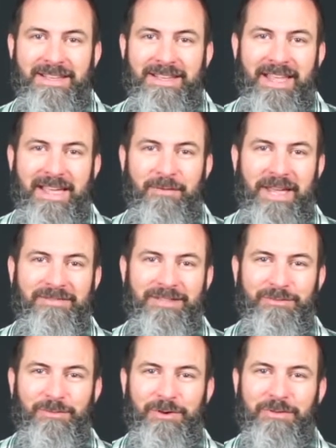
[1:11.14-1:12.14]
Hey, we have this
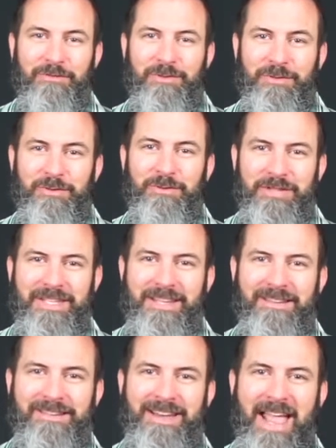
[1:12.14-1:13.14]
word of truth
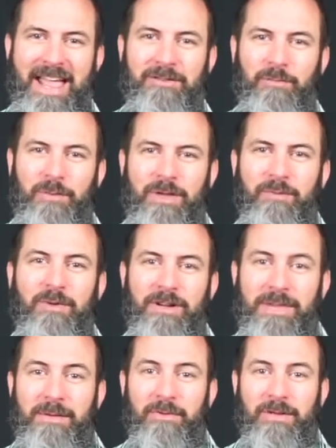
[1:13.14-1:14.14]
here, and we want to
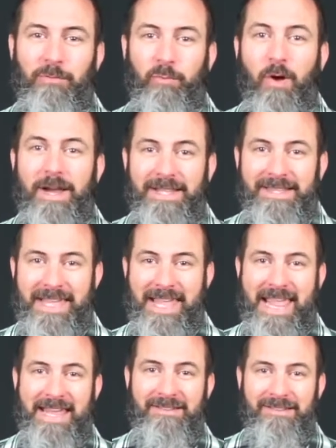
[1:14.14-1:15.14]
be able to rightly
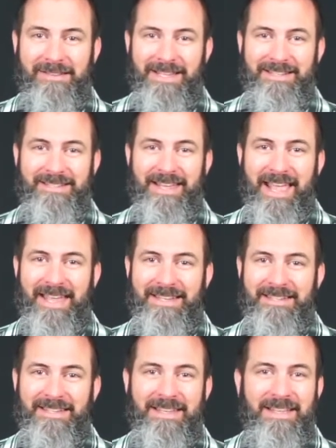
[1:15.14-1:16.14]
handle it.
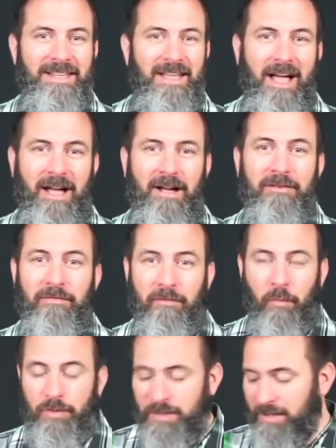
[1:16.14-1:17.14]
And
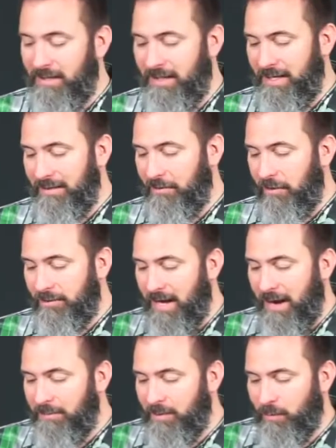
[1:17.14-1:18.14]
unfortunately, there are
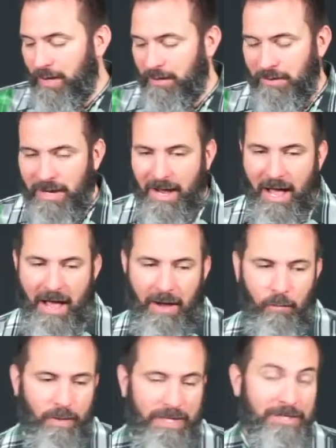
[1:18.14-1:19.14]
times where
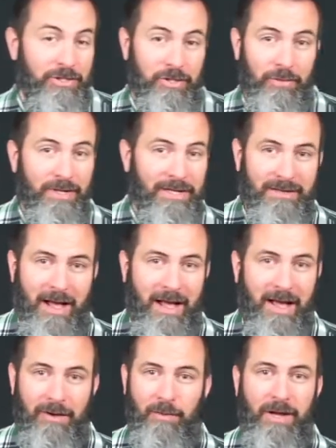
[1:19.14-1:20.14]
we do it
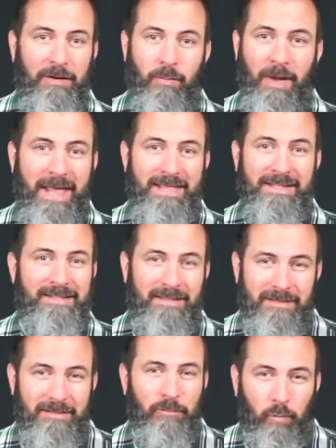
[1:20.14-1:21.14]
in a way that
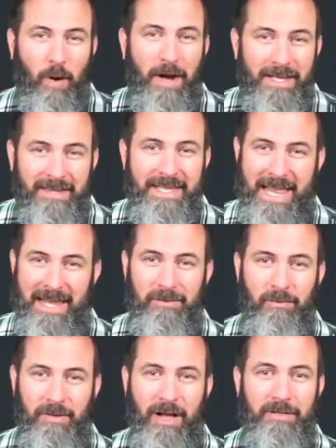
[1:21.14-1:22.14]
doesn't rightly
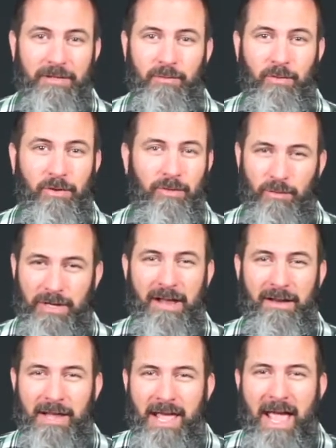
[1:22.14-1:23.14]
handle God's word. We're
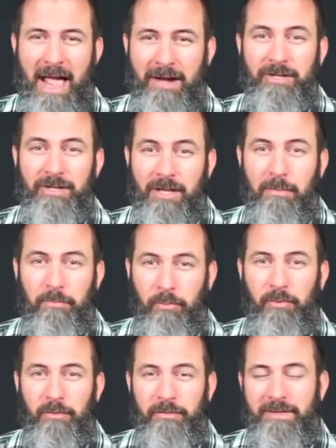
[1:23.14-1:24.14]
not actually
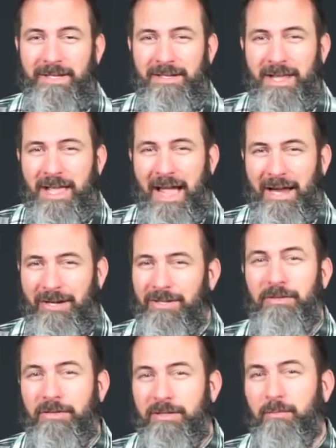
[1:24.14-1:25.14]
approved, and actually
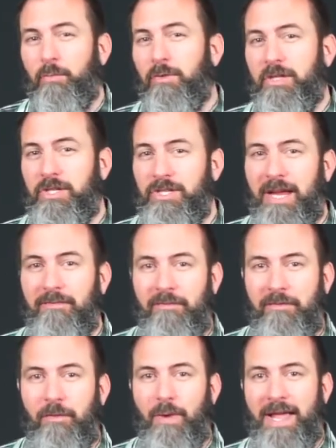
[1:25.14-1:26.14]
there's some really
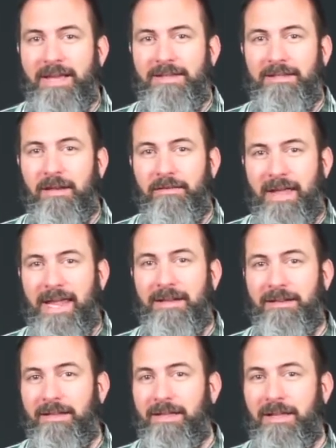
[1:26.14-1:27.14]
shameful ways of
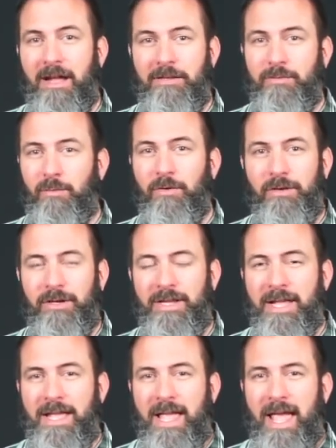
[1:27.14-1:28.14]
handling God's word.
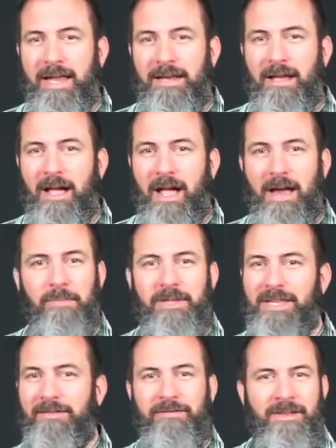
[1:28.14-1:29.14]
And I
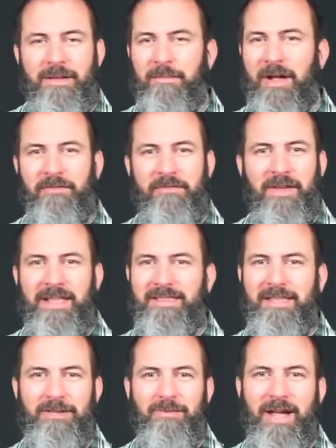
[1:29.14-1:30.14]
believe by faith
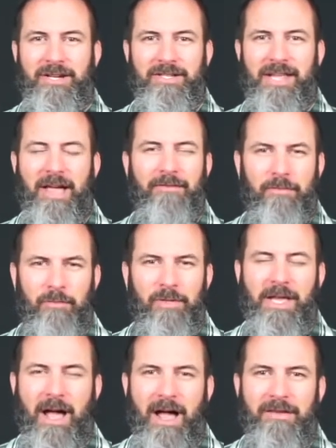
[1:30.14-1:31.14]
that you actually have a really
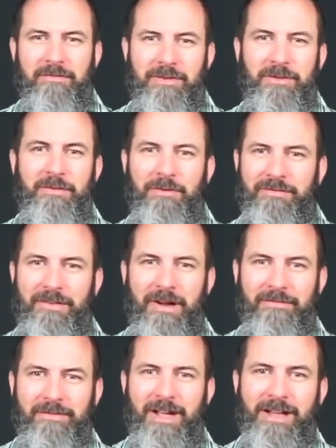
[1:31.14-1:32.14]
high view
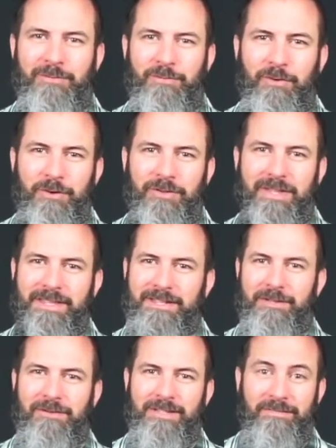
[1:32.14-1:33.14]
of God's word, that these
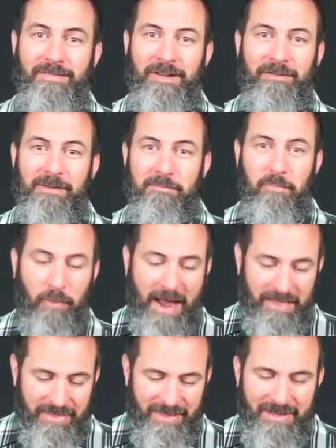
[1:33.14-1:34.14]
are his very
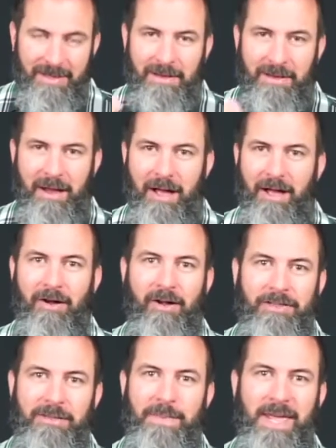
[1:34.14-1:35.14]
breath
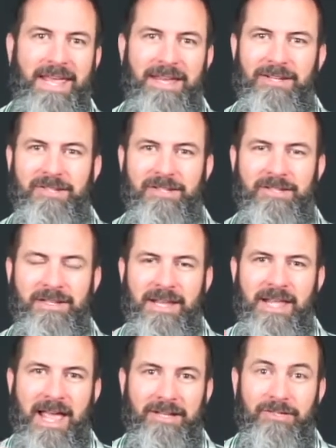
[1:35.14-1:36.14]
on the page, and
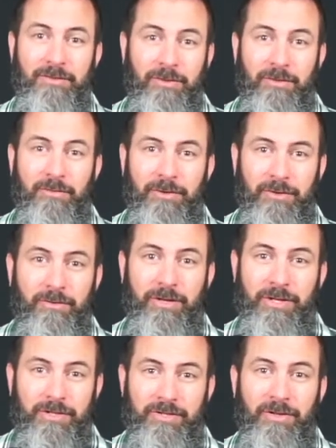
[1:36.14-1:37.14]
so you're
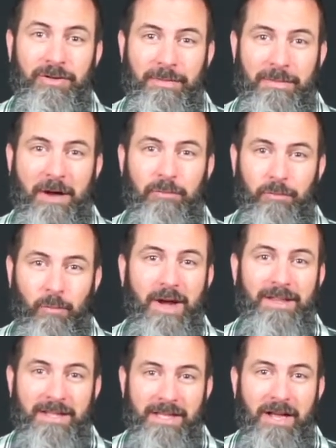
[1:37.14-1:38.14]
concerned about
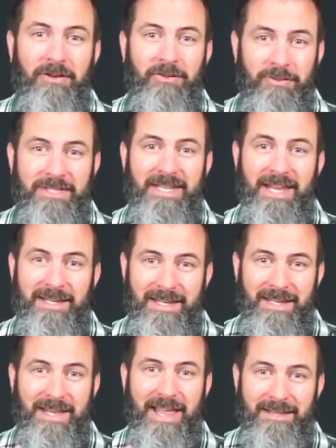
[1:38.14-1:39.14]
rightly
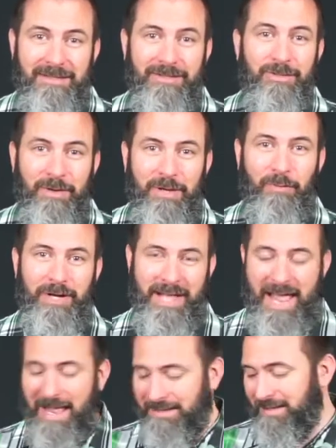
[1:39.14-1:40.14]
understanding and doing what it
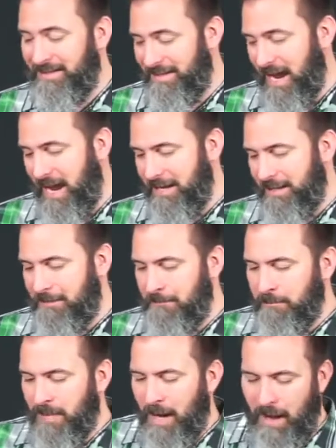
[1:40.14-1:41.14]
has to say. And
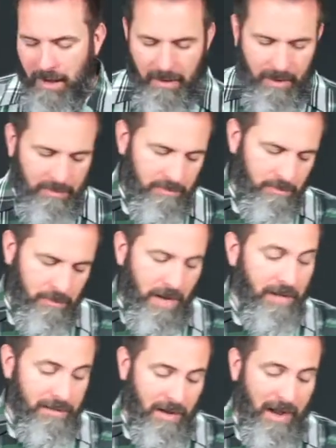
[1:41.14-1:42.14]

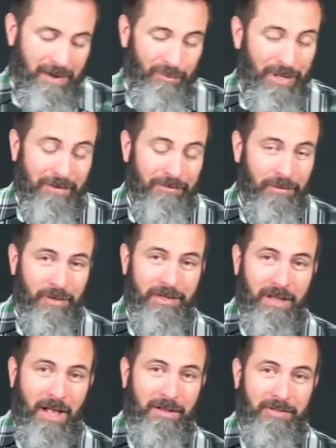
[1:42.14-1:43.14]
but we have to
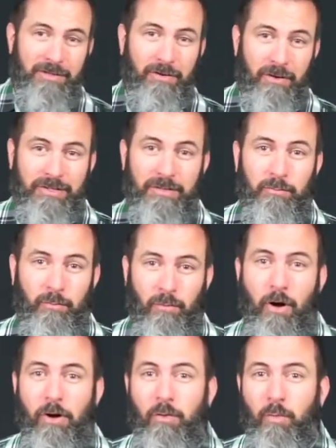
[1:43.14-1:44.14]
acknowledge there are some
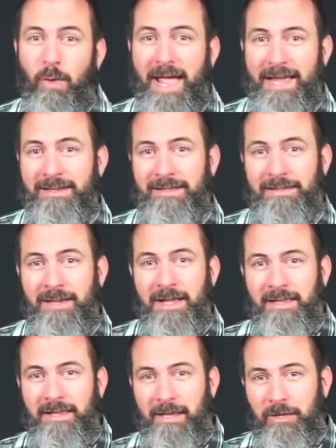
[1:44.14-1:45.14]
wrong ways
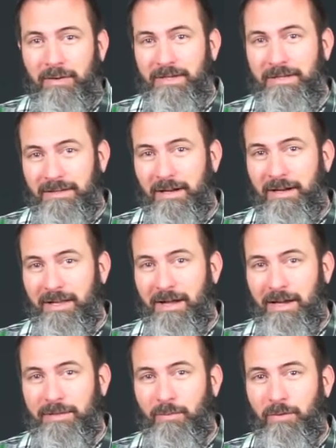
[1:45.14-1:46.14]
that you can study
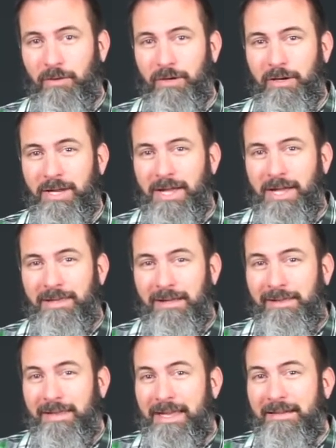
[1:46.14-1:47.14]
God's word
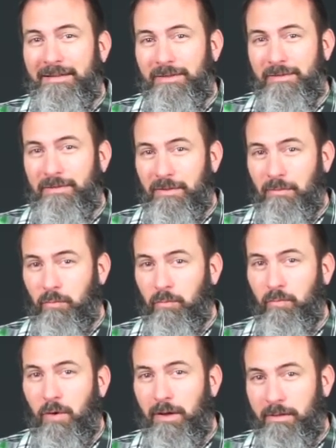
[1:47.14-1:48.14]
that leads to
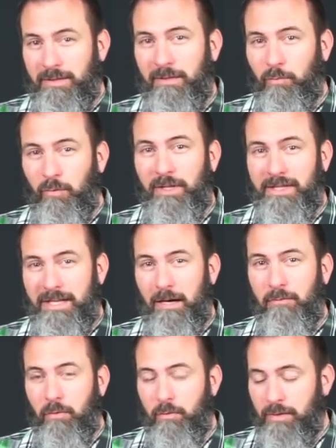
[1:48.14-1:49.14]
some really
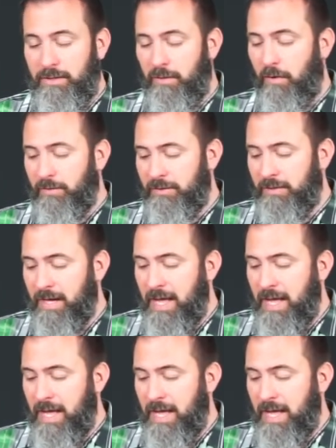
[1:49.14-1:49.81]
terrible results.